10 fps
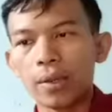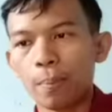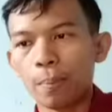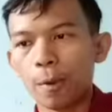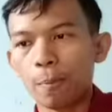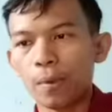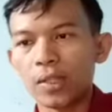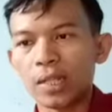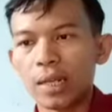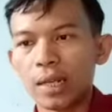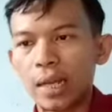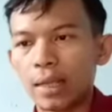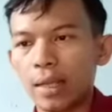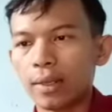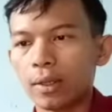your purpose in
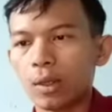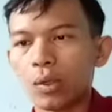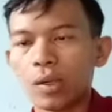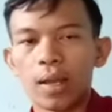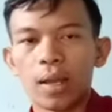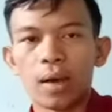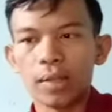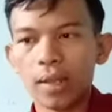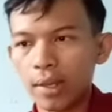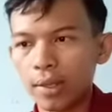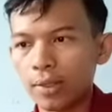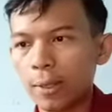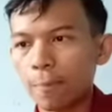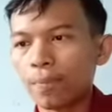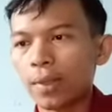writing to the audience,